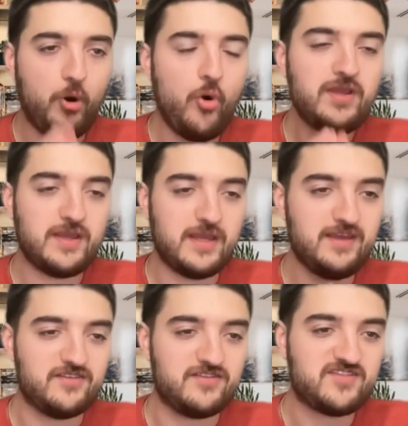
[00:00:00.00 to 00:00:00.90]
point
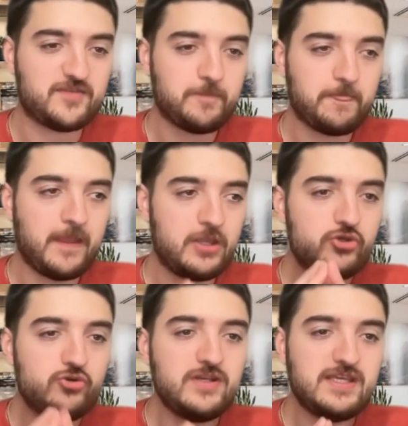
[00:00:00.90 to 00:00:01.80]
is,
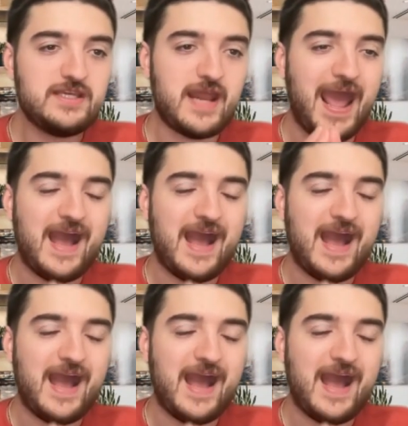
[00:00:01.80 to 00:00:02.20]
you need